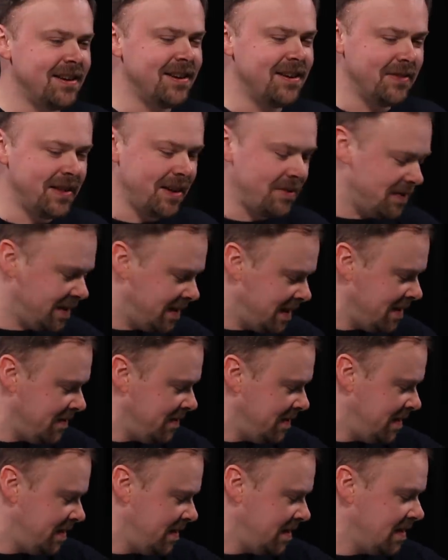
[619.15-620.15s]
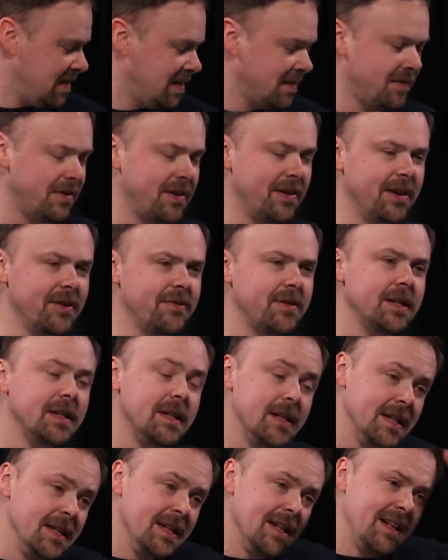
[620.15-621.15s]
Oh, that was, a that cardboard was, uh, ring. fair
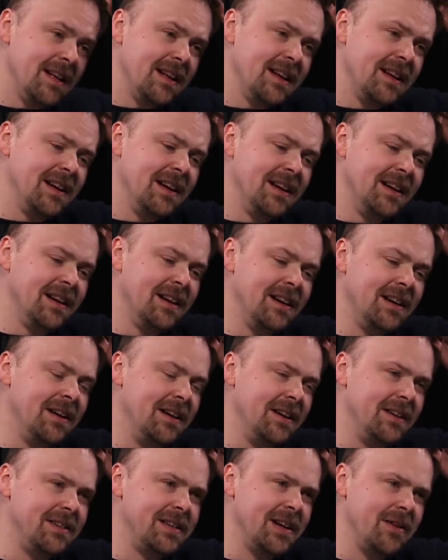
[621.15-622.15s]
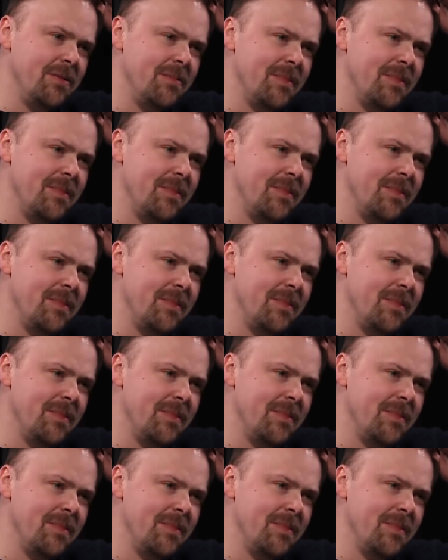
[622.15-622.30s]
enough. Yeah. Oh, dear.